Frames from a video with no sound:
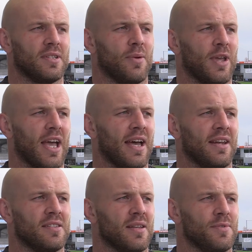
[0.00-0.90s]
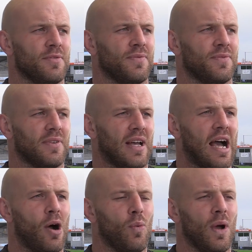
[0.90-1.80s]
lockdown we had in terms of
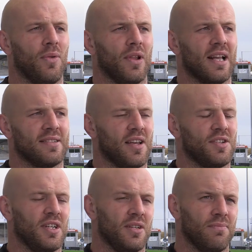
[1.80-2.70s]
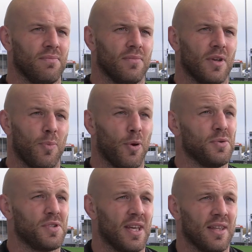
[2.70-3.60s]
how well the lads actually
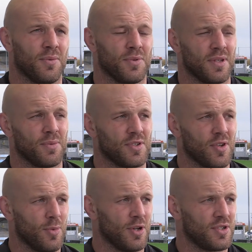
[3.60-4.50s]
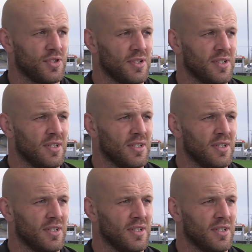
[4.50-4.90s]
approached that. There was so much,